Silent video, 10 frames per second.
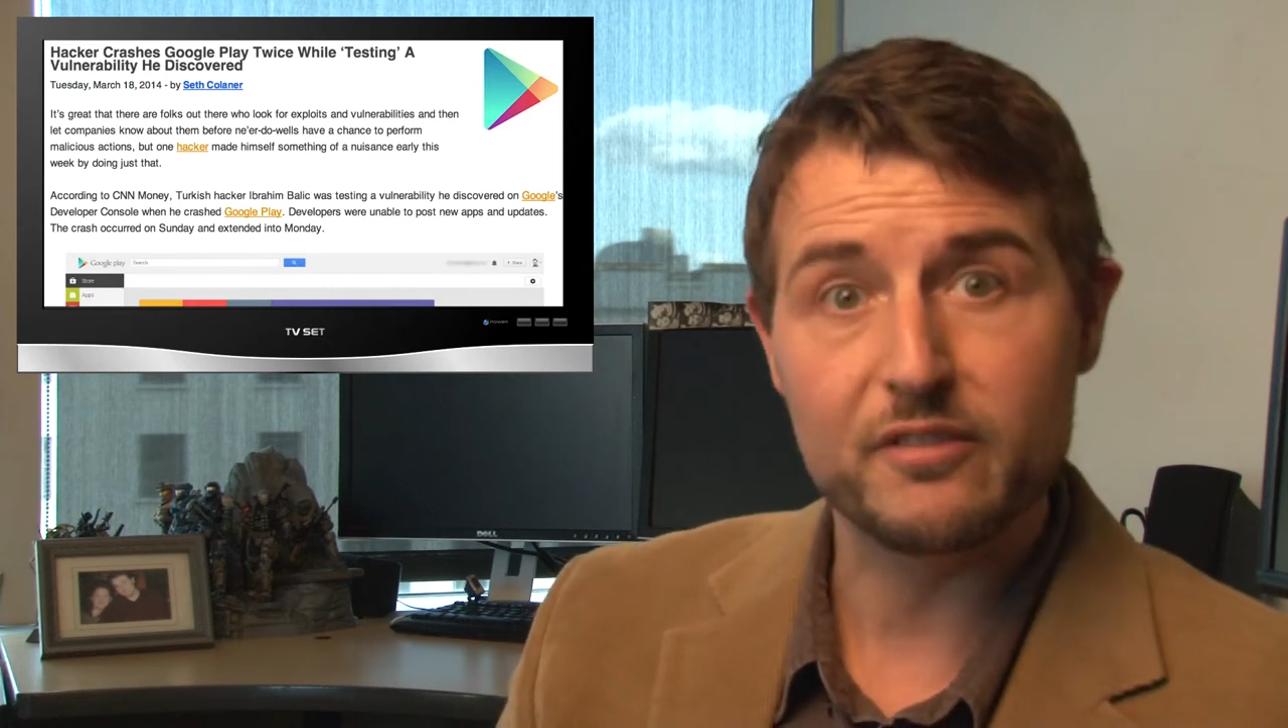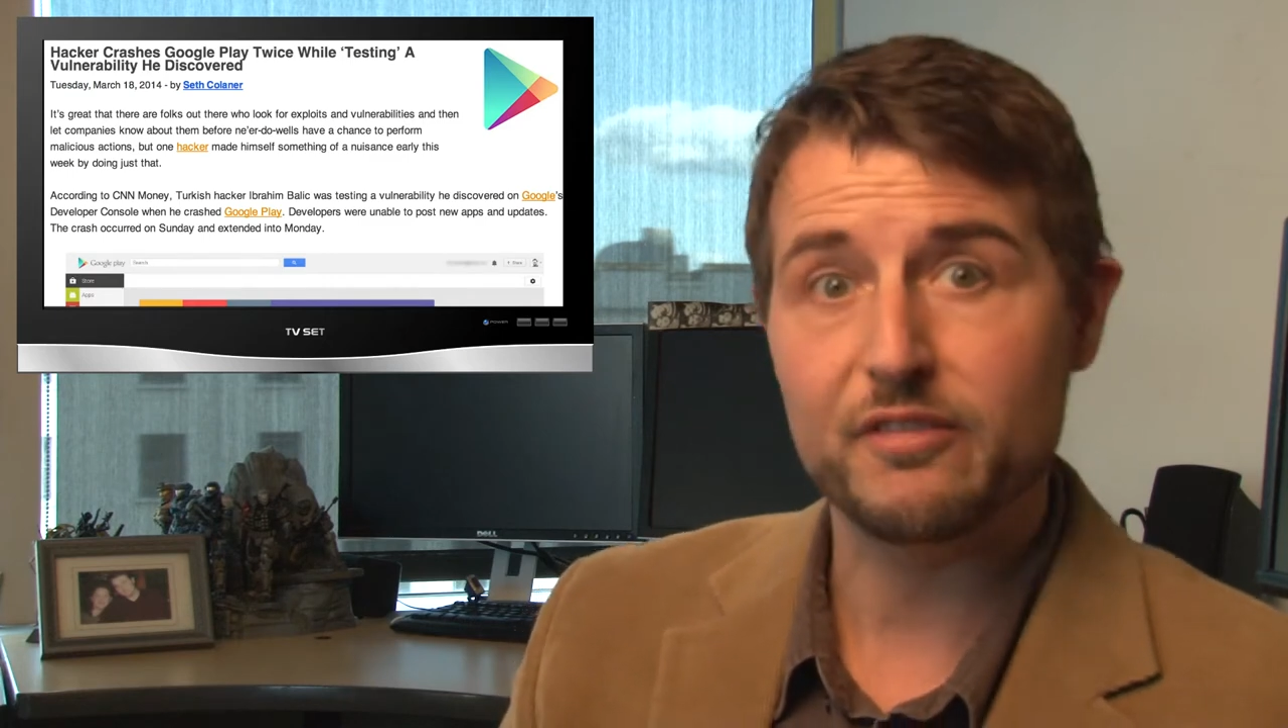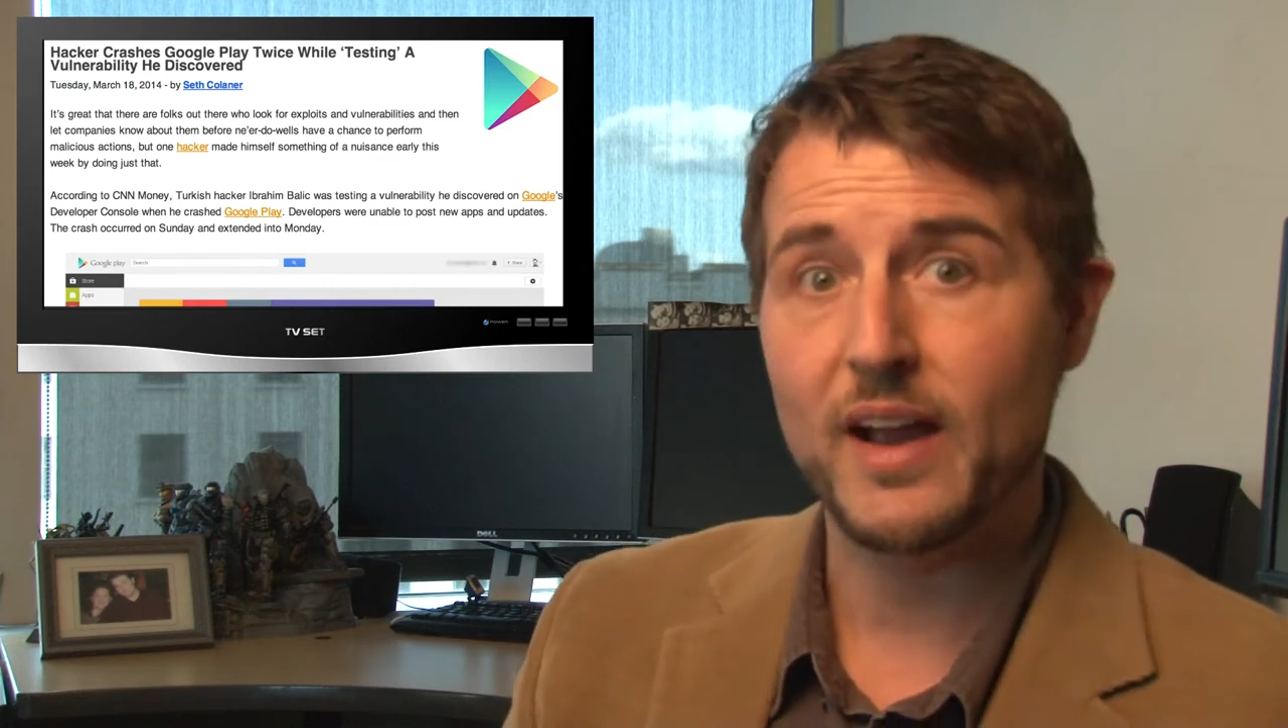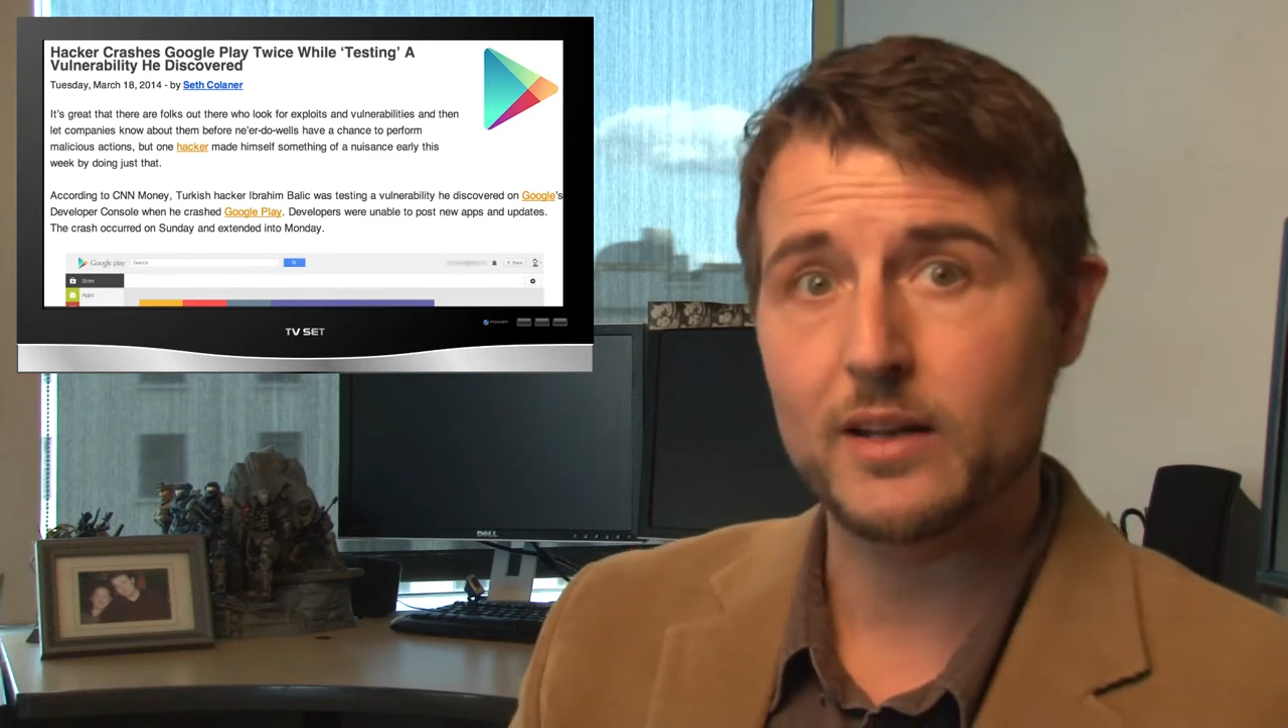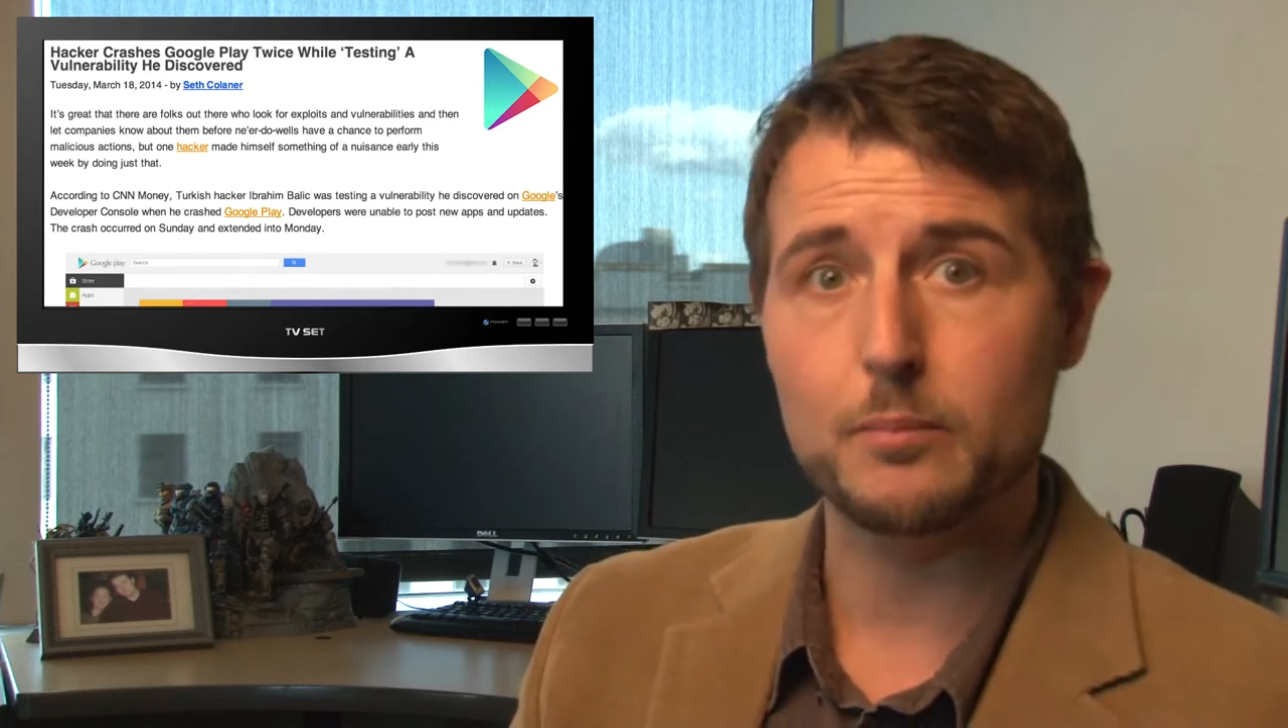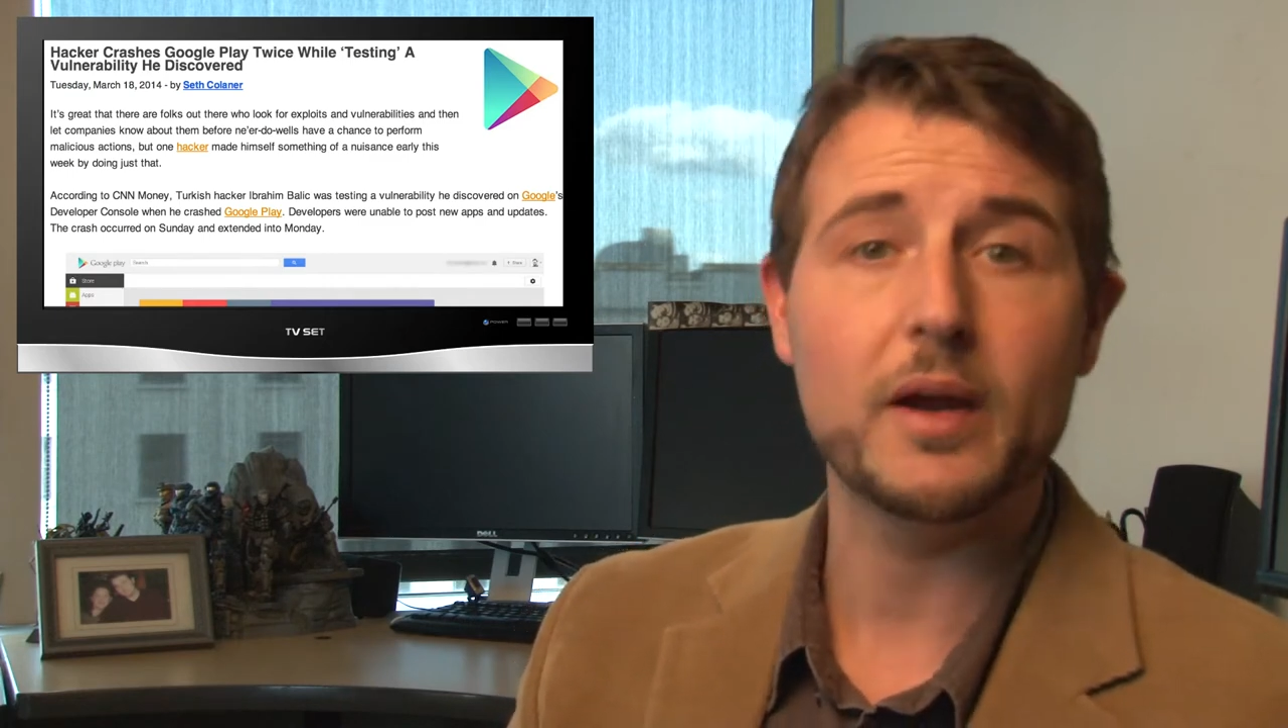In fact,